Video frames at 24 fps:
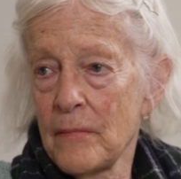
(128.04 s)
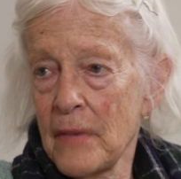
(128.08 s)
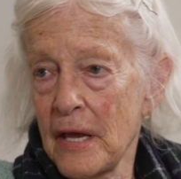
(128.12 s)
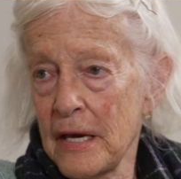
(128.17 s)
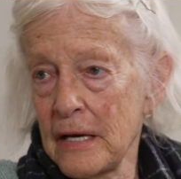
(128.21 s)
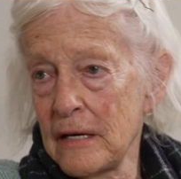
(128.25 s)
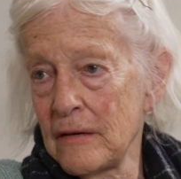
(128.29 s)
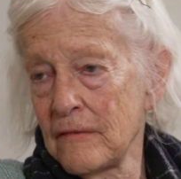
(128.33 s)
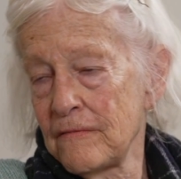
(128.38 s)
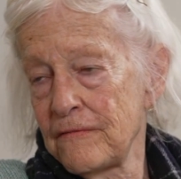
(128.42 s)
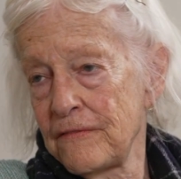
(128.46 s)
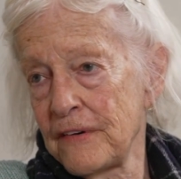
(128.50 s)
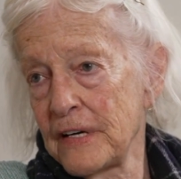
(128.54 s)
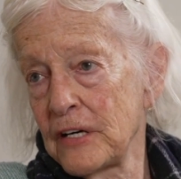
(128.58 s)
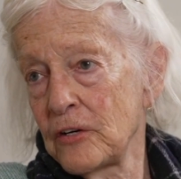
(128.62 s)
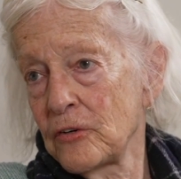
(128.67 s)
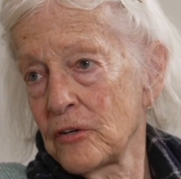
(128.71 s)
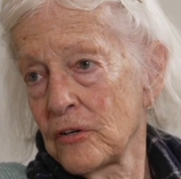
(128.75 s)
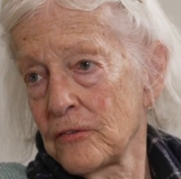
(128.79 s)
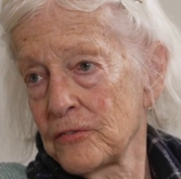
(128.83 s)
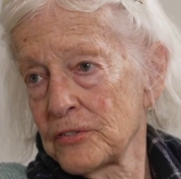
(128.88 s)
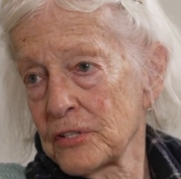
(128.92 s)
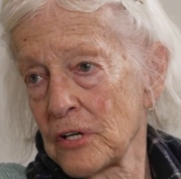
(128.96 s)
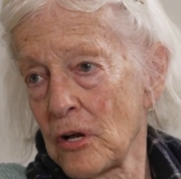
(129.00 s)
I made
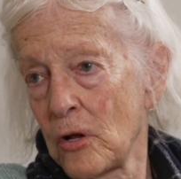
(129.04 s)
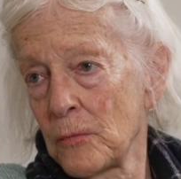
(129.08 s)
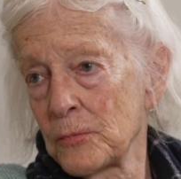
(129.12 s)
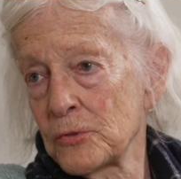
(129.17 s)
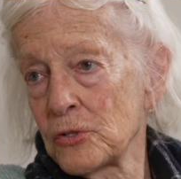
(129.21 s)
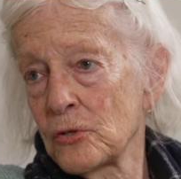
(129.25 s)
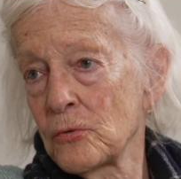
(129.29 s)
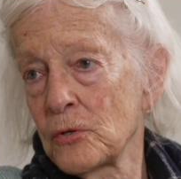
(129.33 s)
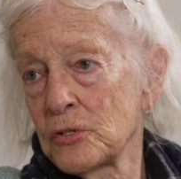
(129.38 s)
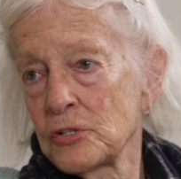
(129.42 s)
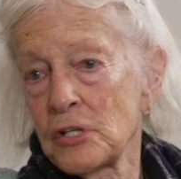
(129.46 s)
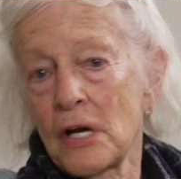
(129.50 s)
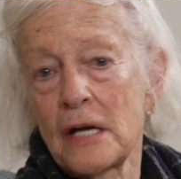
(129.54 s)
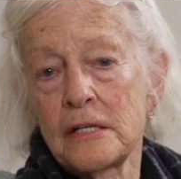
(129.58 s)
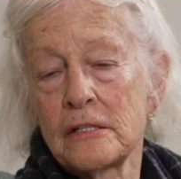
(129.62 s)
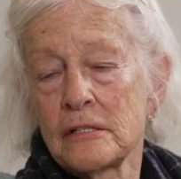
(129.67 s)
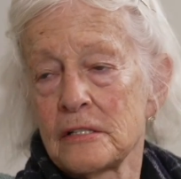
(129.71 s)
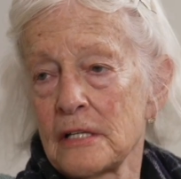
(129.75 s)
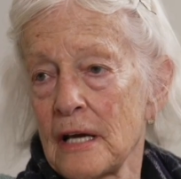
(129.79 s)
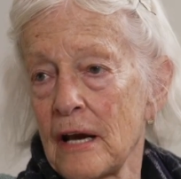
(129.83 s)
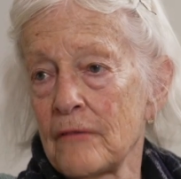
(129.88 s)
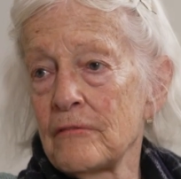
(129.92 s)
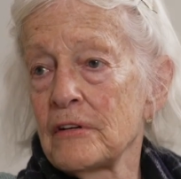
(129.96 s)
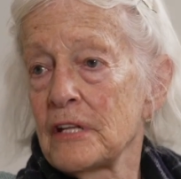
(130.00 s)
figurative sculpture, which
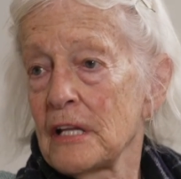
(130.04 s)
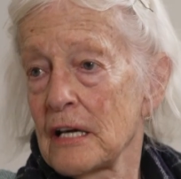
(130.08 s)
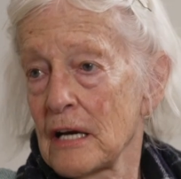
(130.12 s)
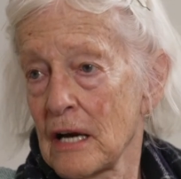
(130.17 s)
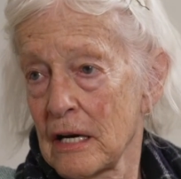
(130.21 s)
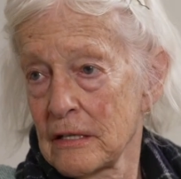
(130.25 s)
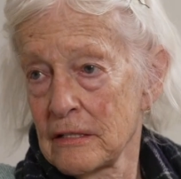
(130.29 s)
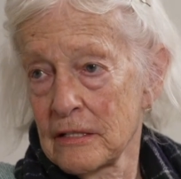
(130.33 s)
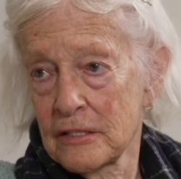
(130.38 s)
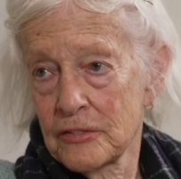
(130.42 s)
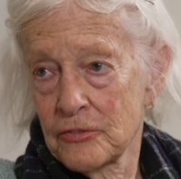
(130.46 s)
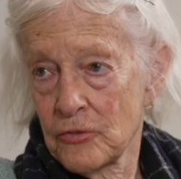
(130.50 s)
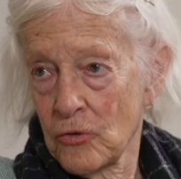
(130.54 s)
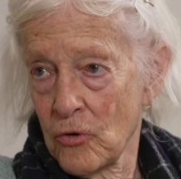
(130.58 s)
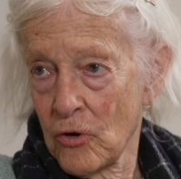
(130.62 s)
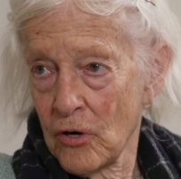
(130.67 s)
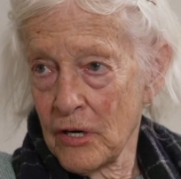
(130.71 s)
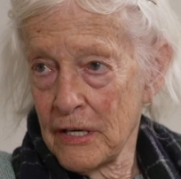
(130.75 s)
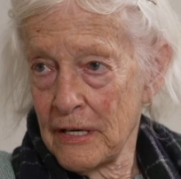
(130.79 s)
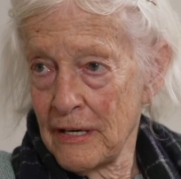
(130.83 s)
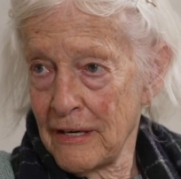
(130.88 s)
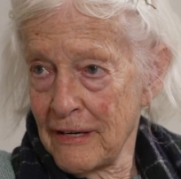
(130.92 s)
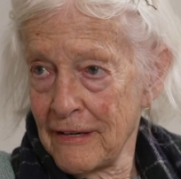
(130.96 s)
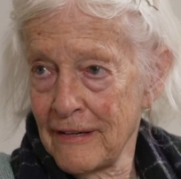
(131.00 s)
everything I
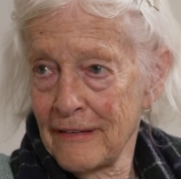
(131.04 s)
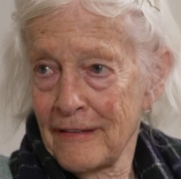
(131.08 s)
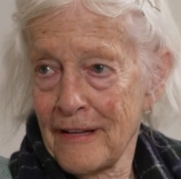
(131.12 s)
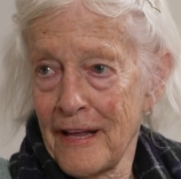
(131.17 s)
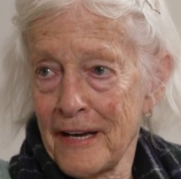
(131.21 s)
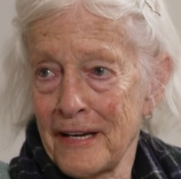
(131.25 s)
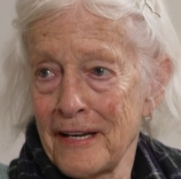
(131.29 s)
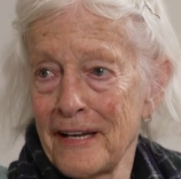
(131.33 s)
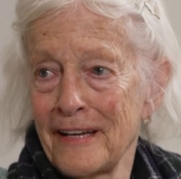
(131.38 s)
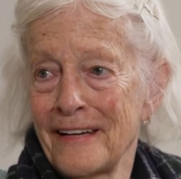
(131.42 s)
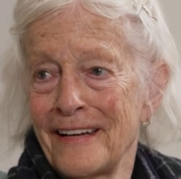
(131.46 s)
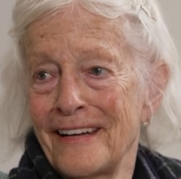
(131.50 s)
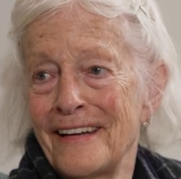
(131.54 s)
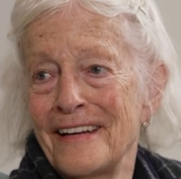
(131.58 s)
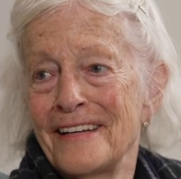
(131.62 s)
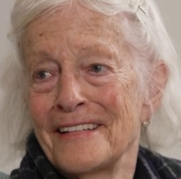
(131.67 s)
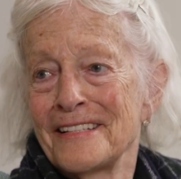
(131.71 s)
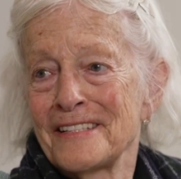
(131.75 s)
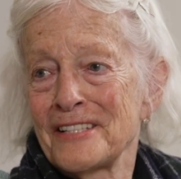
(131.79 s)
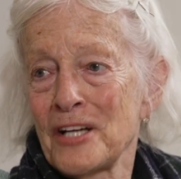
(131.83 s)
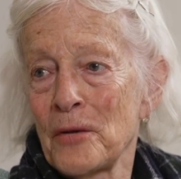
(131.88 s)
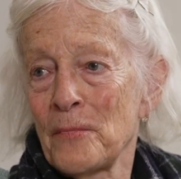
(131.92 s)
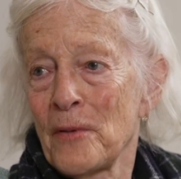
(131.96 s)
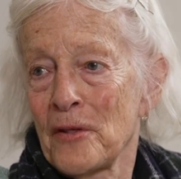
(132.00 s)
destroyed, like
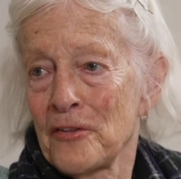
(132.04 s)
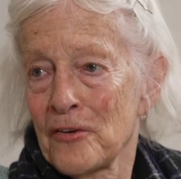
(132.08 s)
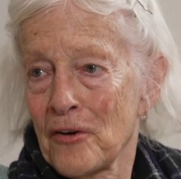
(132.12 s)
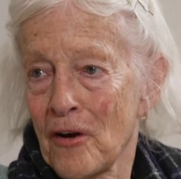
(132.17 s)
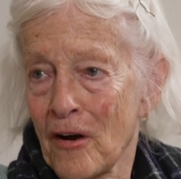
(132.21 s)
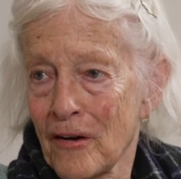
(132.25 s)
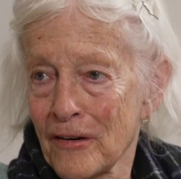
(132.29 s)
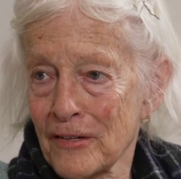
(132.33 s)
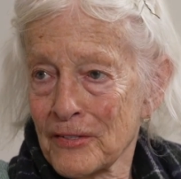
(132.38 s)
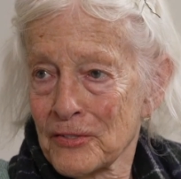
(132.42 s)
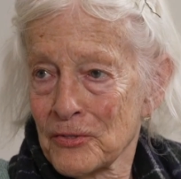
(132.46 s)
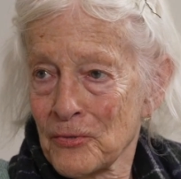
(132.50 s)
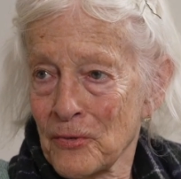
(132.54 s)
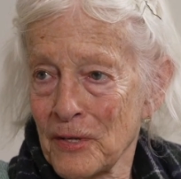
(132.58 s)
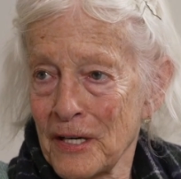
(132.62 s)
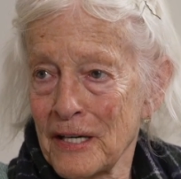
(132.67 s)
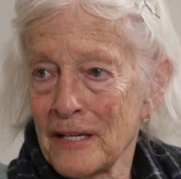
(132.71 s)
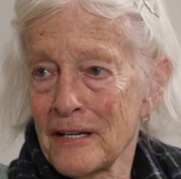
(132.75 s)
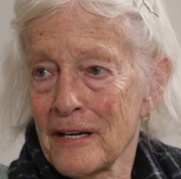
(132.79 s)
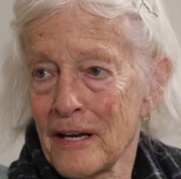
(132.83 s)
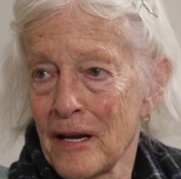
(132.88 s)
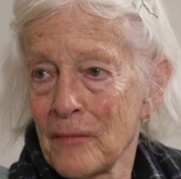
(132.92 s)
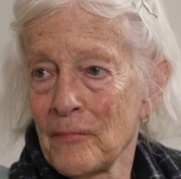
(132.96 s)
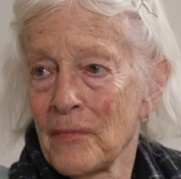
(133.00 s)
some other artists we
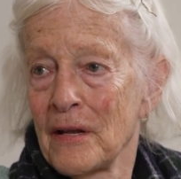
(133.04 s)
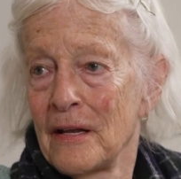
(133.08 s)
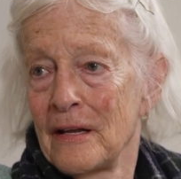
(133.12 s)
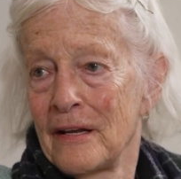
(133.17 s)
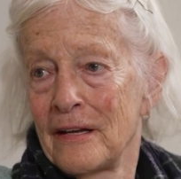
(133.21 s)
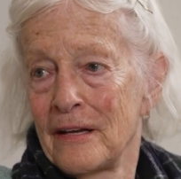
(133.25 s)
can name,